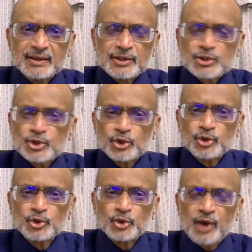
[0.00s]
So
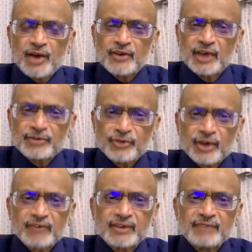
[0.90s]
you can't really
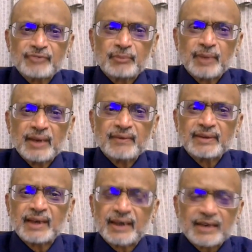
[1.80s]
forgive them for believing
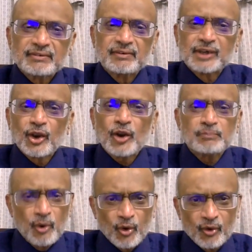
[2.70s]
they'll get away with a lot
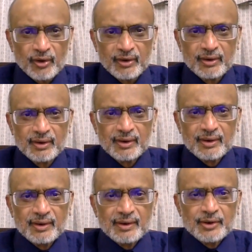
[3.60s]
more.
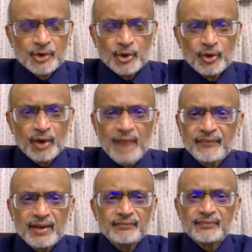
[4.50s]
You know, and
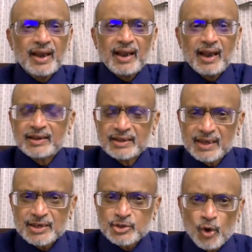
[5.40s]
their
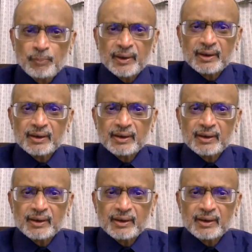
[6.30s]
agenda is open.